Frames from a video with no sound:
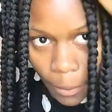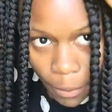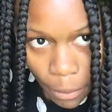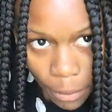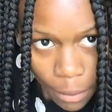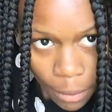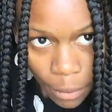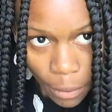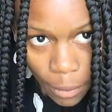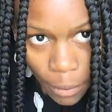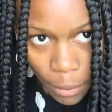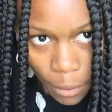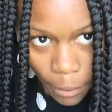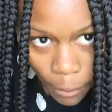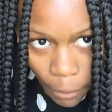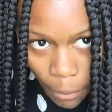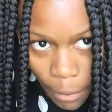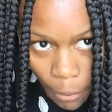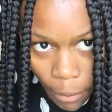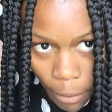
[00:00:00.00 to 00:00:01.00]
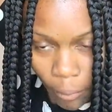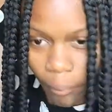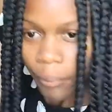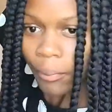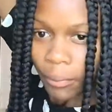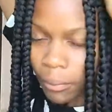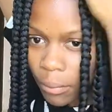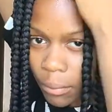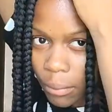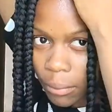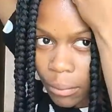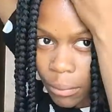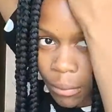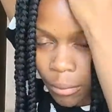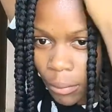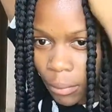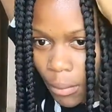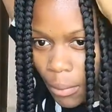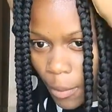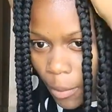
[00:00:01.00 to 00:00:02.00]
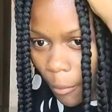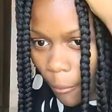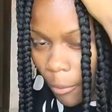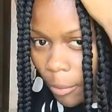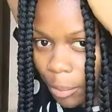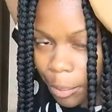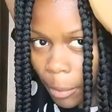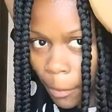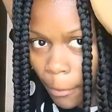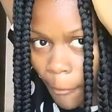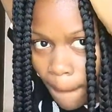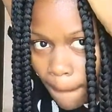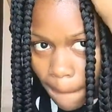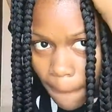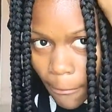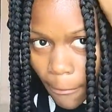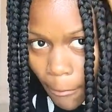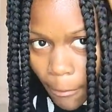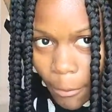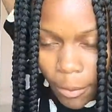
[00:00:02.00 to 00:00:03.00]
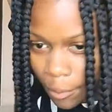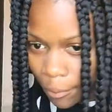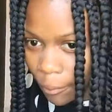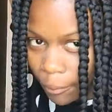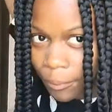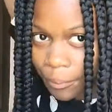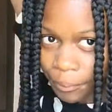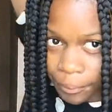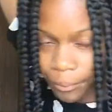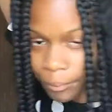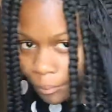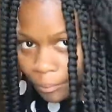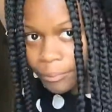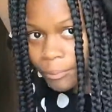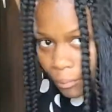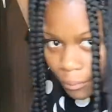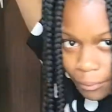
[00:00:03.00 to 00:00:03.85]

as you go, because Brazilian wool tangles a